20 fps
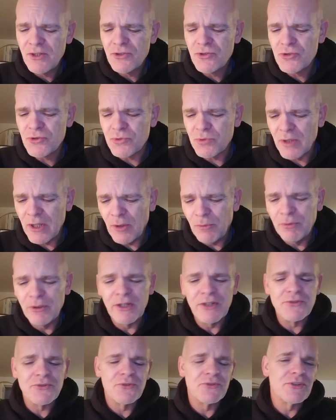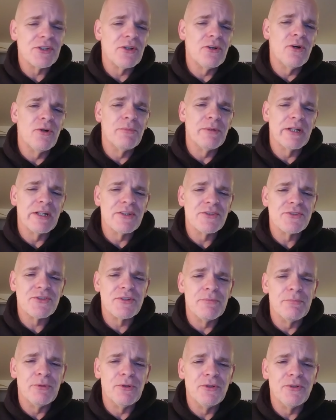Trailblazers at home against the
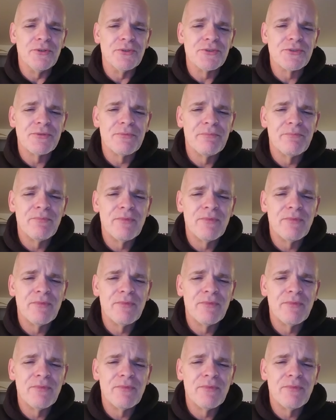Bulls.